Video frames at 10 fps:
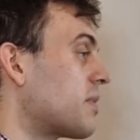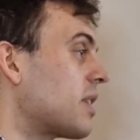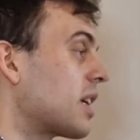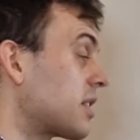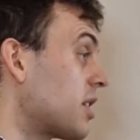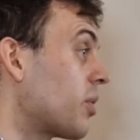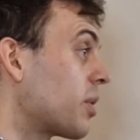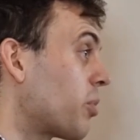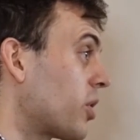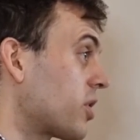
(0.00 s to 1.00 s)
like dairy
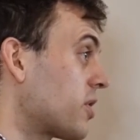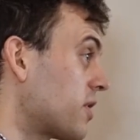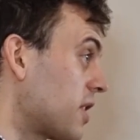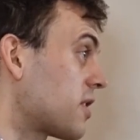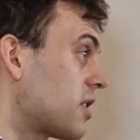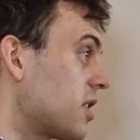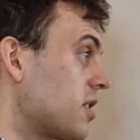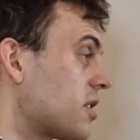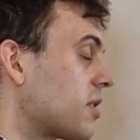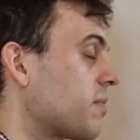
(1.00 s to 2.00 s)
products such as
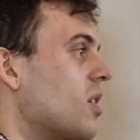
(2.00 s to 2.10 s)
cheese.